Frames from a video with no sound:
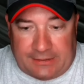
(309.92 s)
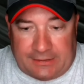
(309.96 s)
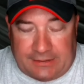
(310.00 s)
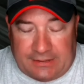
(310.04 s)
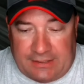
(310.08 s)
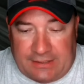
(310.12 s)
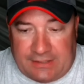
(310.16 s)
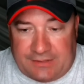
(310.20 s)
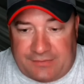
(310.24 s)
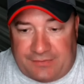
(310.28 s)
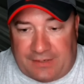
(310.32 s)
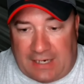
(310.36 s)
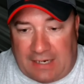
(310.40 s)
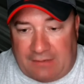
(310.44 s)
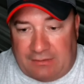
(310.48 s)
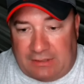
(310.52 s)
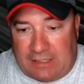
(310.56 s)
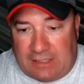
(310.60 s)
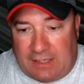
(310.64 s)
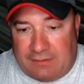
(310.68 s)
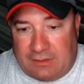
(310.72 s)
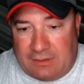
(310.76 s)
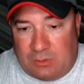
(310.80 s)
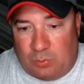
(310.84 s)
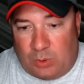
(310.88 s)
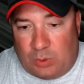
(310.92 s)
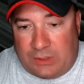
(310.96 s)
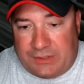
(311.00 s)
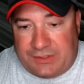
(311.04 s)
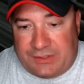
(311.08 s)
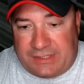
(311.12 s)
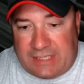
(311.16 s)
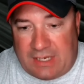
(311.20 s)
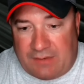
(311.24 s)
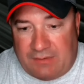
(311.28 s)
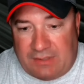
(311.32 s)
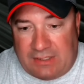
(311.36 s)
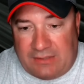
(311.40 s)
He's 5'11",
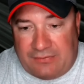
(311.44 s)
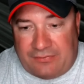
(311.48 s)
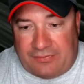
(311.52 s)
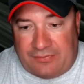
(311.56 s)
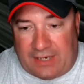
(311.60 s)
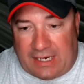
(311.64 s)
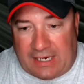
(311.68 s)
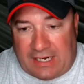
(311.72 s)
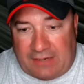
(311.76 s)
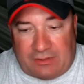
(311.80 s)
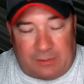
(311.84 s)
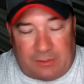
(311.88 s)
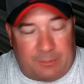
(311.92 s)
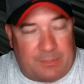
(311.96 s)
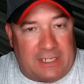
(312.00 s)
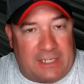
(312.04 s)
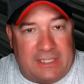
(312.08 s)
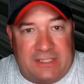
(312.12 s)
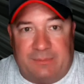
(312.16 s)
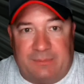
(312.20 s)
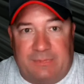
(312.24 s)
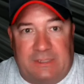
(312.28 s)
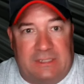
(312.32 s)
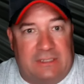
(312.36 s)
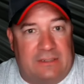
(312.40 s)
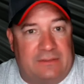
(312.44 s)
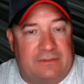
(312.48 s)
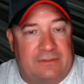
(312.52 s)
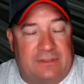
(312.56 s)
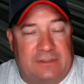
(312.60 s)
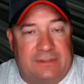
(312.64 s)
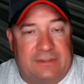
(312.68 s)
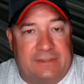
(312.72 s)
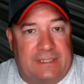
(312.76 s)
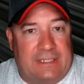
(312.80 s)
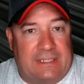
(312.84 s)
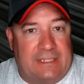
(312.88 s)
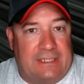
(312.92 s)
175, reminds me of
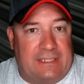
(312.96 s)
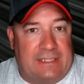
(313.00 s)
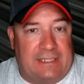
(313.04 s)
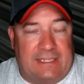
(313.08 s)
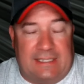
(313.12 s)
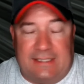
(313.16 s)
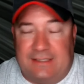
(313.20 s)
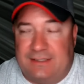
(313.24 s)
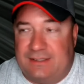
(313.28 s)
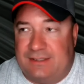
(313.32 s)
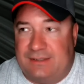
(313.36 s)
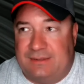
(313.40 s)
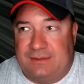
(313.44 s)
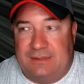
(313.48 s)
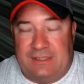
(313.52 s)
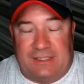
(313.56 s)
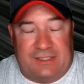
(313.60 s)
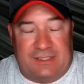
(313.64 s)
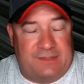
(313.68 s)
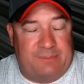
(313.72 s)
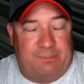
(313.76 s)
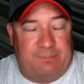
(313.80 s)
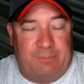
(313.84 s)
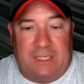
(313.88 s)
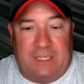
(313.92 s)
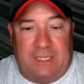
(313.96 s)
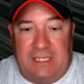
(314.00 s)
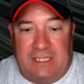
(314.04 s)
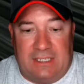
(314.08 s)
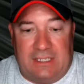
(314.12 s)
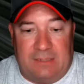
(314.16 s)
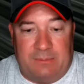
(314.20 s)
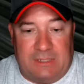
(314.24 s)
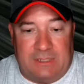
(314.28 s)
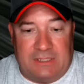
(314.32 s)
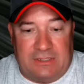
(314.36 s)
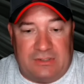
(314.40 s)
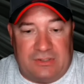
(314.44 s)
an spitting
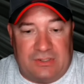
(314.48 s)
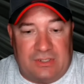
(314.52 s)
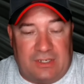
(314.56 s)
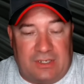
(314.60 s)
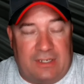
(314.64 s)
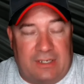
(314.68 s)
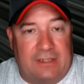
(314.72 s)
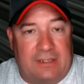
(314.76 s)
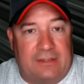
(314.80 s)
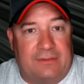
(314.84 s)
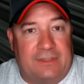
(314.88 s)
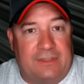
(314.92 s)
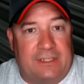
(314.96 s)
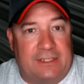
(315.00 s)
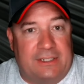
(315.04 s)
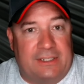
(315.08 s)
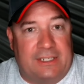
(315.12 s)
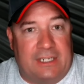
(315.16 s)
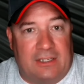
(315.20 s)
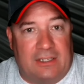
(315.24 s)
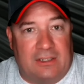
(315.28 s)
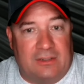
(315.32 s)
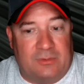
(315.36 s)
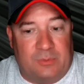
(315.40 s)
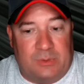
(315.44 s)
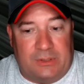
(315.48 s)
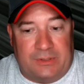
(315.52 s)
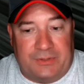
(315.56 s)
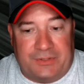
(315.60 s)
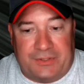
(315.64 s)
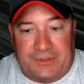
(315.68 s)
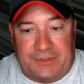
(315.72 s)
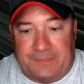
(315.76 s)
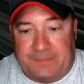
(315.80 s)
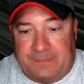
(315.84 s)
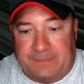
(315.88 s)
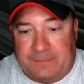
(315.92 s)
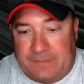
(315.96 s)
image of a Garrett
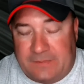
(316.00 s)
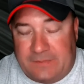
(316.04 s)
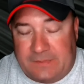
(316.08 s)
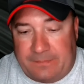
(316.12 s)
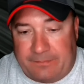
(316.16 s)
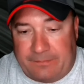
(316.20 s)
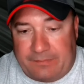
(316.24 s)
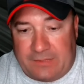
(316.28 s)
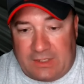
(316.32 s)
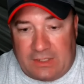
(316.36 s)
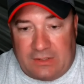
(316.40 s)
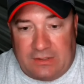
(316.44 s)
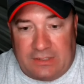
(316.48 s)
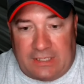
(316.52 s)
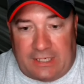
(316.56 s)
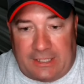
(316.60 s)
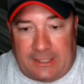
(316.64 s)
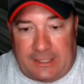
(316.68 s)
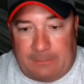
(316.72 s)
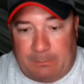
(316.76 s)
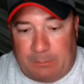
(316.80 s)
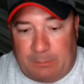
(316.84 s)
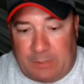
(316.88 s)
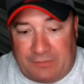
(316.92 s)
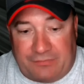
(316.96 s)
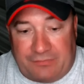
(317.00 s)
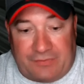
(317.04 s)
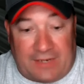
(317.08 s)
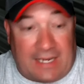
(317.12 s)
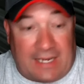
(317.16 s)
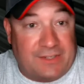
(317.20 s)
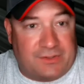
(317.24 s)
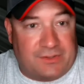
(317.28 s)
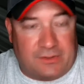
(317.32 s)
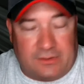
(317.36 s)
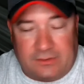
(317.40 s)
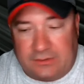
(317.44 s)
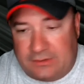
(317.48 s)
Wilson, but
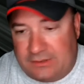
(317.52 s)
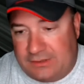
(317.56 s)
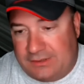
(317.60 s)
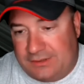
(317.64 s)
faster.